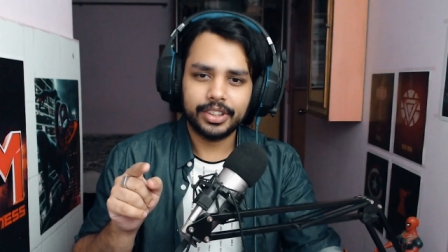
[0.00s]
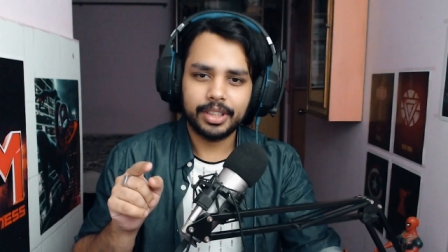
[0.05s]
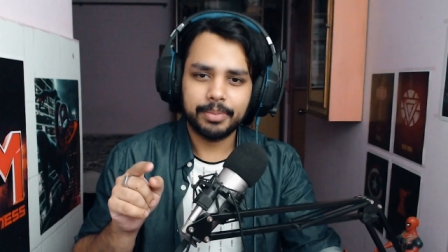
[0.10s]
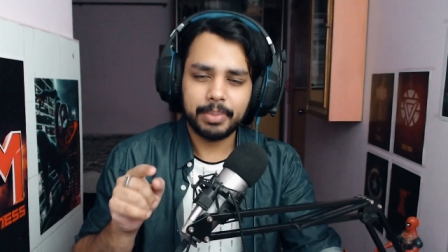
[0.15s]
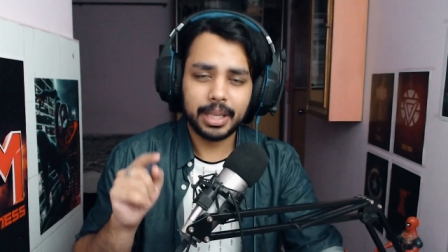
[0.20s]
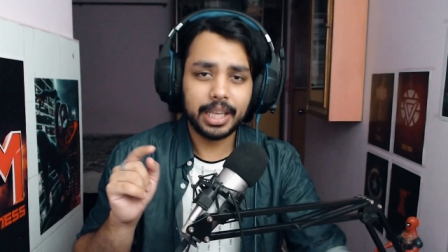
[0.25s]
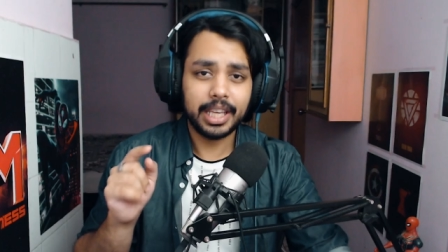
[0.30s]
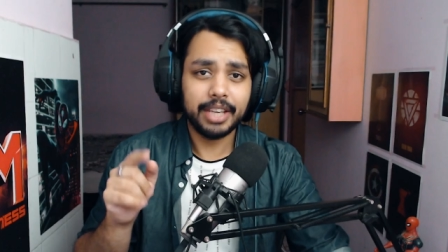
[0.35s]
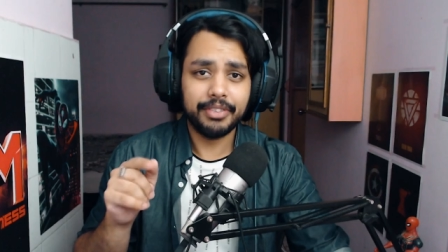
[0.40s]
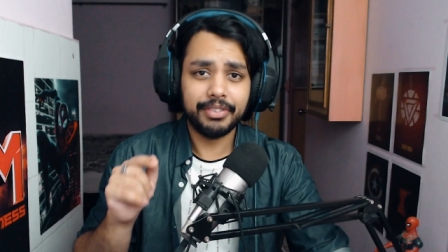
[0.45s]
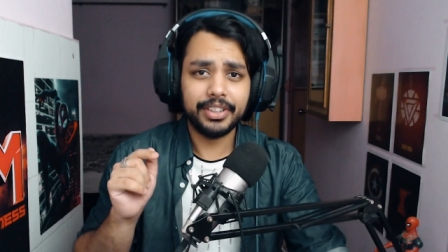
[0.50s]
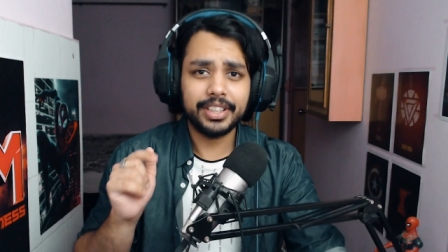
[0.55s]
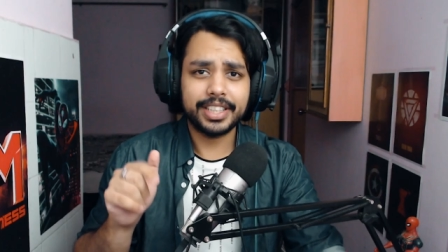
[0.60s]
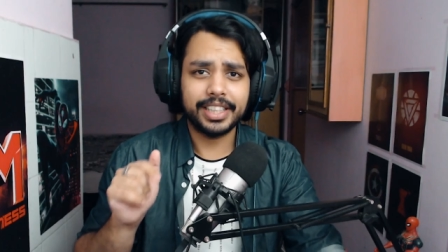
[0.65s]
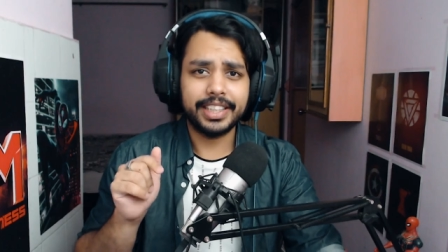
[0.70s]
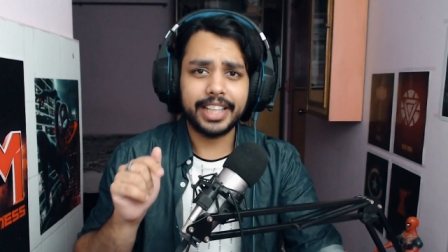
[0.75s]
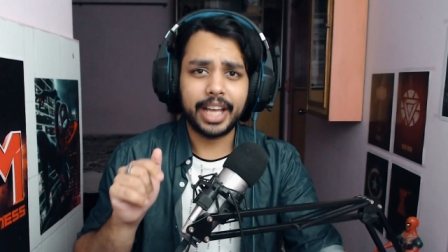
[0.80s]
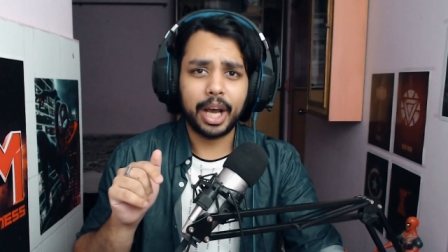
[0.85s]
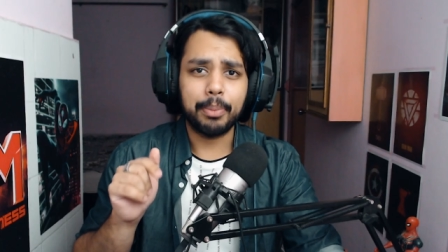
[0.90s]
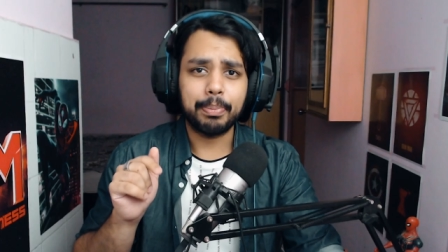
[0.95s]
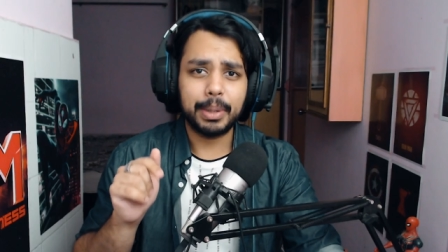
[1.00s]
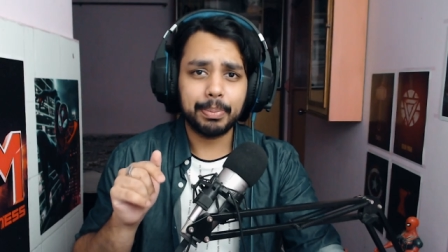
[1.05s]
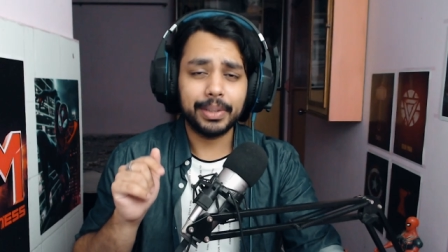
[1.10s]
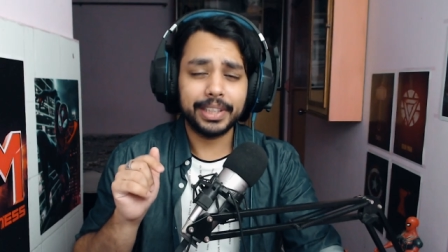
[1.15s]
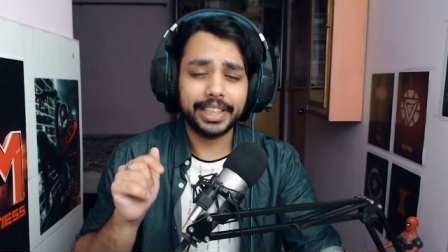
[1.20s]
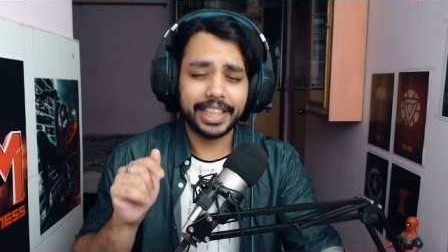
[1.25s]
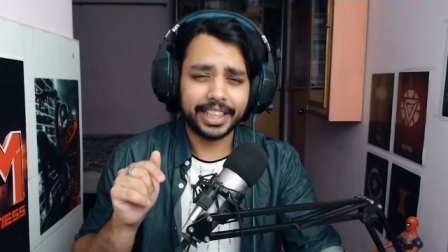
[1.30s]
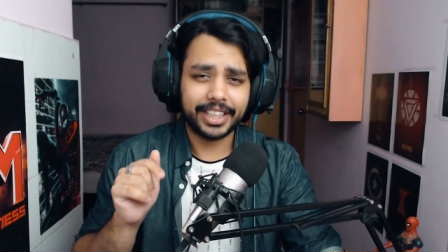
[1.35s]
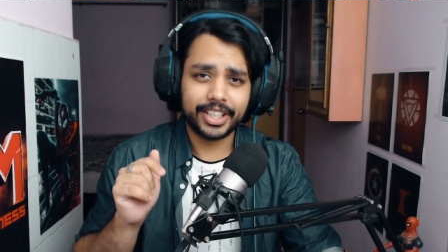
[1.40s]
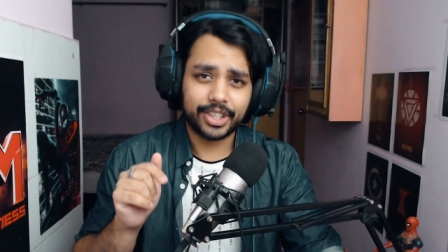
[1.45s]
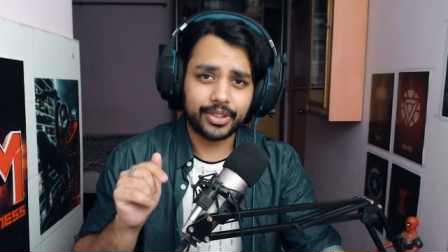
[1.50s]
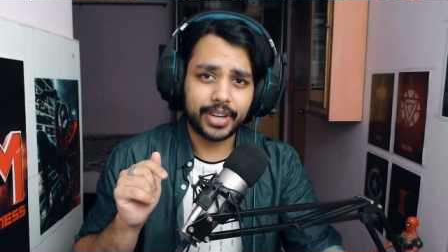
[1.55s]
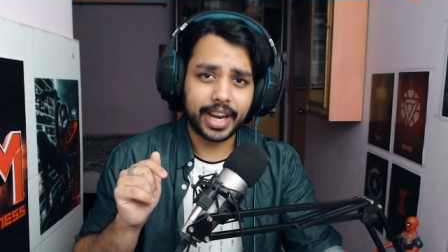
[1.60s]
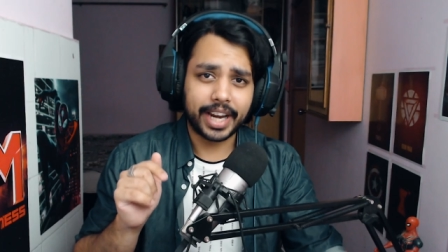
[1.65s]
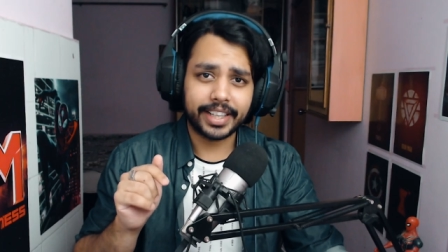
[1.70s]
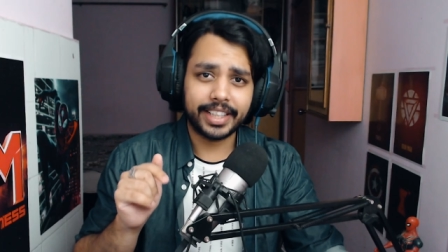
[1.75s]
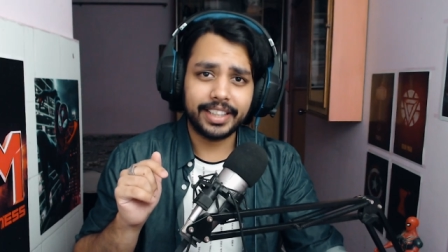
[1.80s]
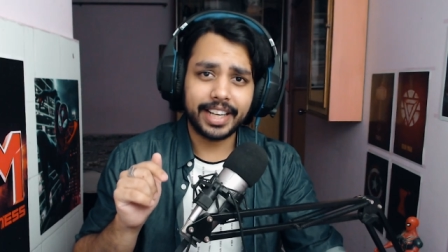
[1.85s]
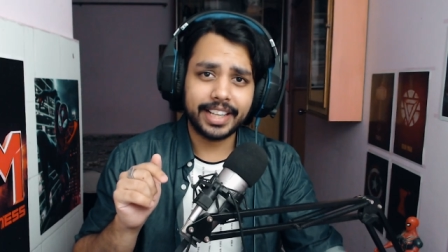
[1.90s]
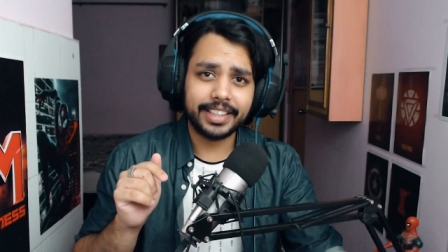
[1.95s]
Even till now people get
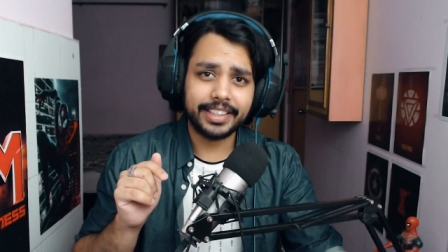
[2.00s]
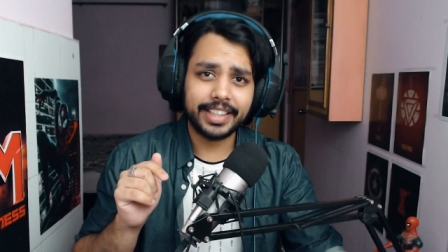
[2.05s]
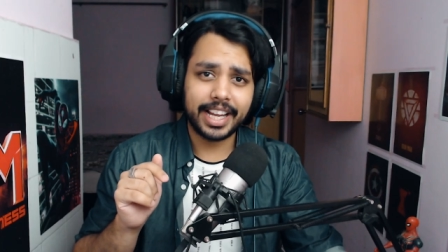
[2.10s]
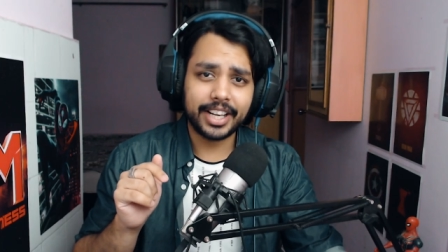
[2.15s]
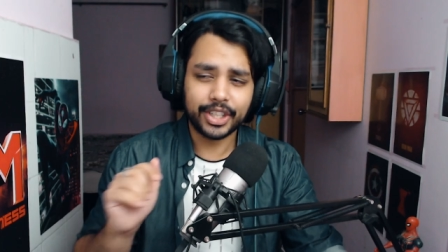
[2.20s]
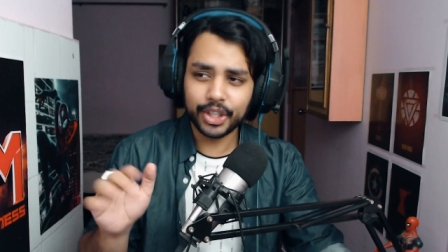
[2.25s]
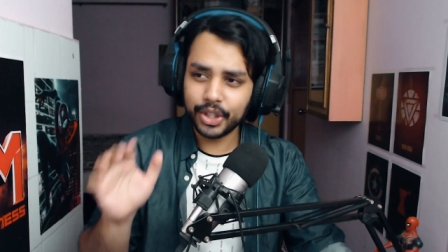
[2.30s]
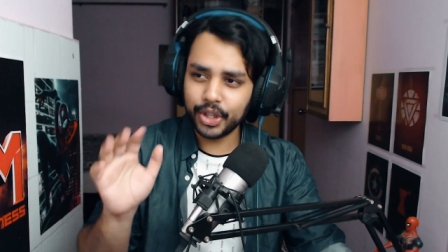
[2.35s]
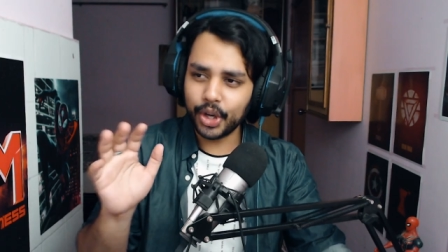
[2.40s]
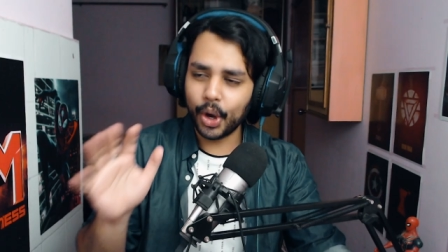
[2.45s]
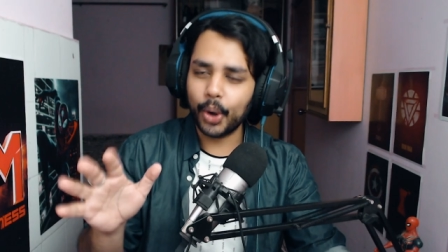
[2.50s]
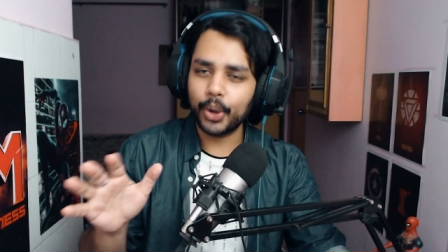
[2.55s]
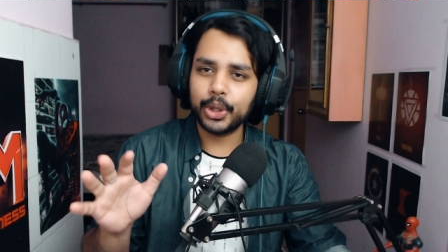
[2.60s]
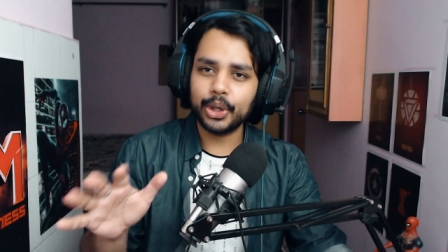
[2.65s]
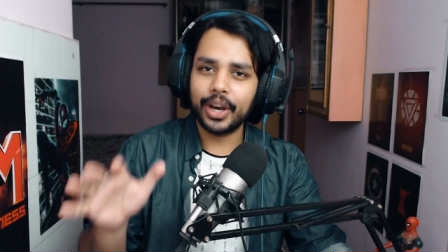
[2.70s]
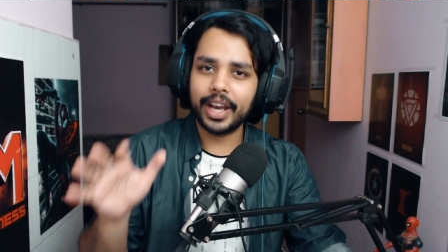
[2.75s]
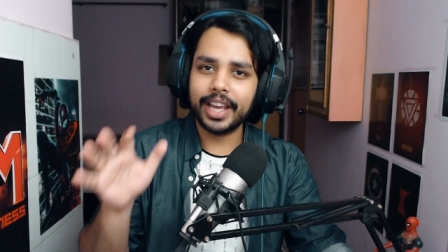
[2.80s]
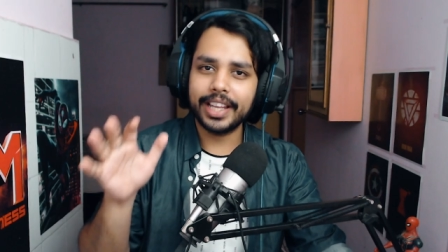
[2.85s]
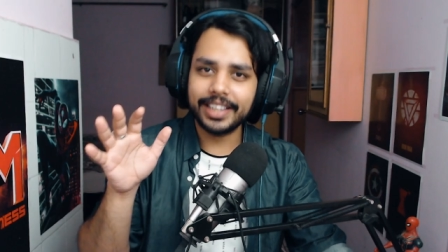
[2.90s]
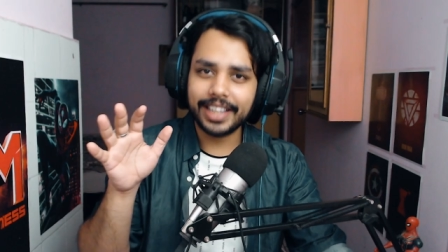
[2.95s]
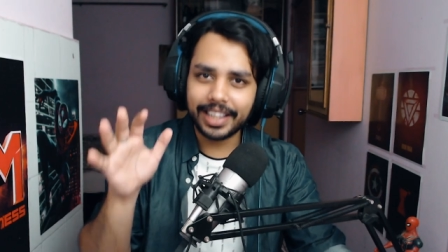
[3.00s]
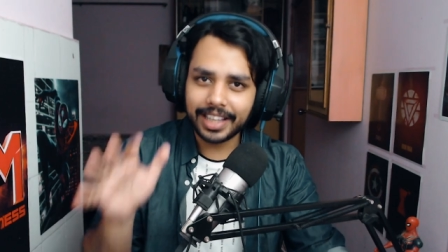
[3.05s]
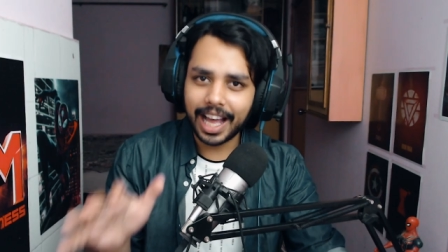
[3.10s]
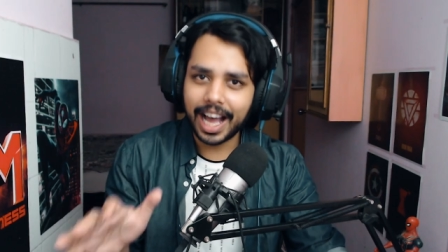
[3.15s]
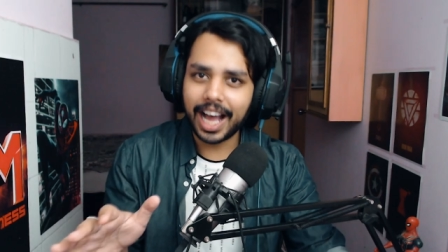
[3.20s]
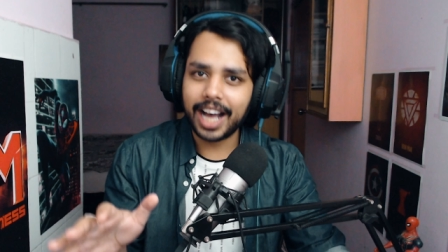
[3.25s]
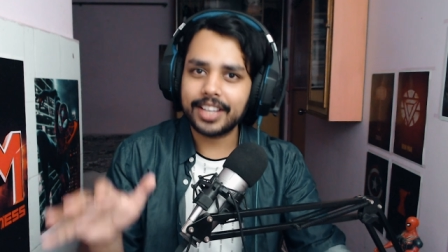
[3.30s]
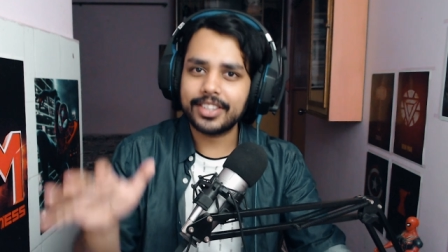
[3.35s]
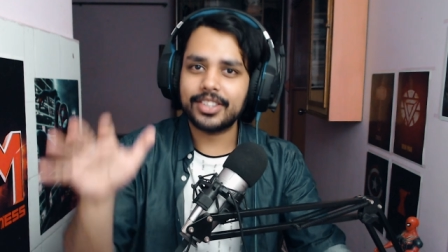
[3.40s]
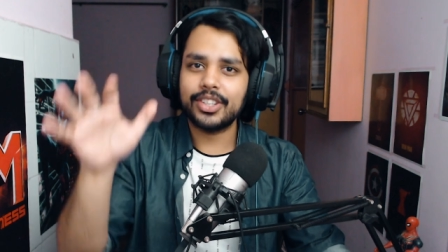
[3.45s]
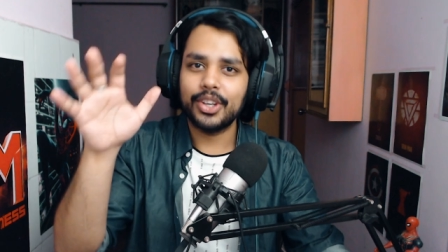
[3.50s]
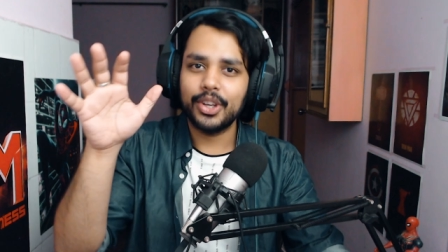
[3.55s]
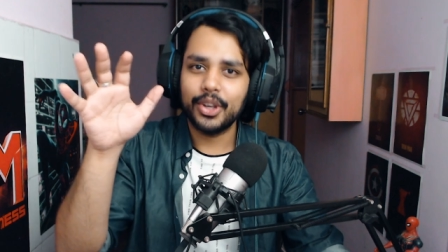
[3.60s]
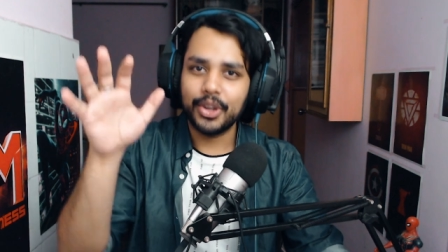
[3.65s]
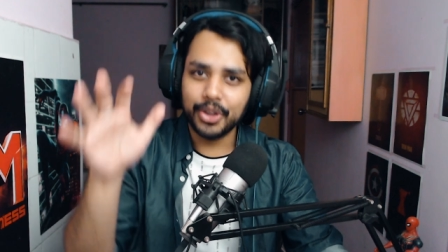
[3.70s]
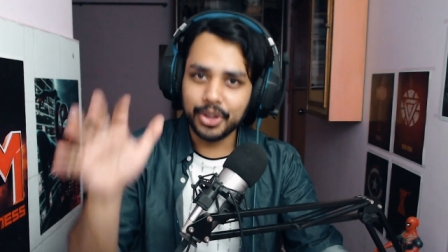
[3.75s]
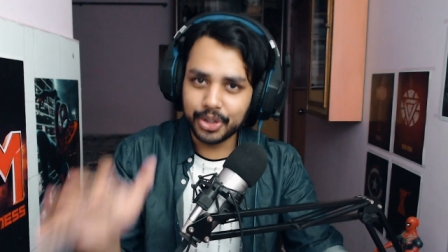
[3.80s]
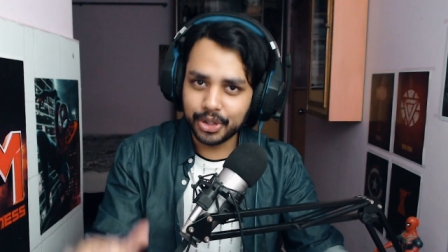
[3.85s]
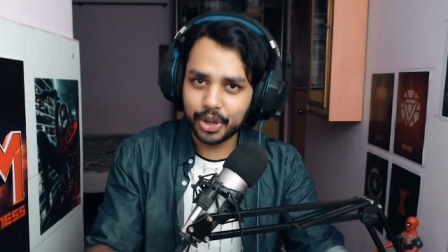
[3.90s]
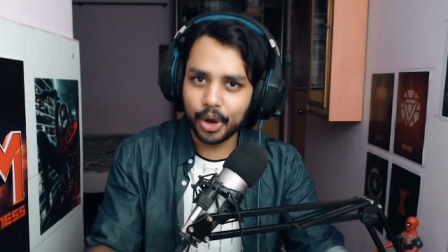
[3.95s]
distracted like that. You know you're in the last
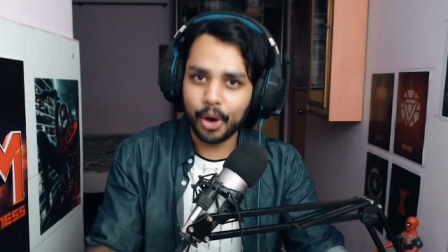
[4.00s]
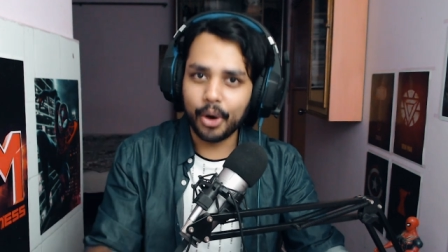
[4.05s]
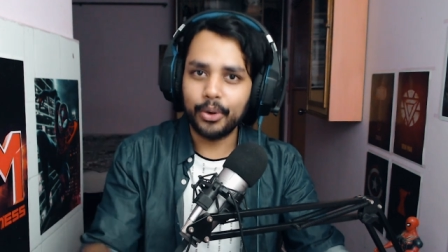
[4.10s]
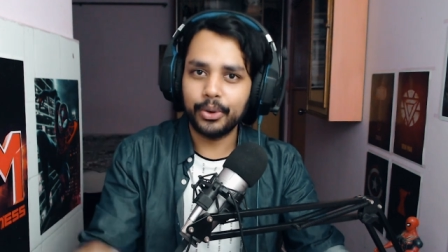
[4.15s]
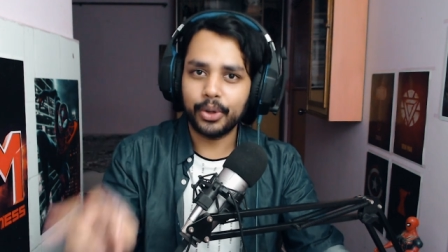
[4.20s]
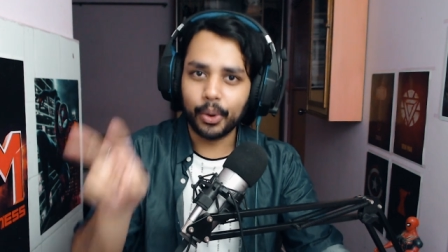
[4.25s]
zone.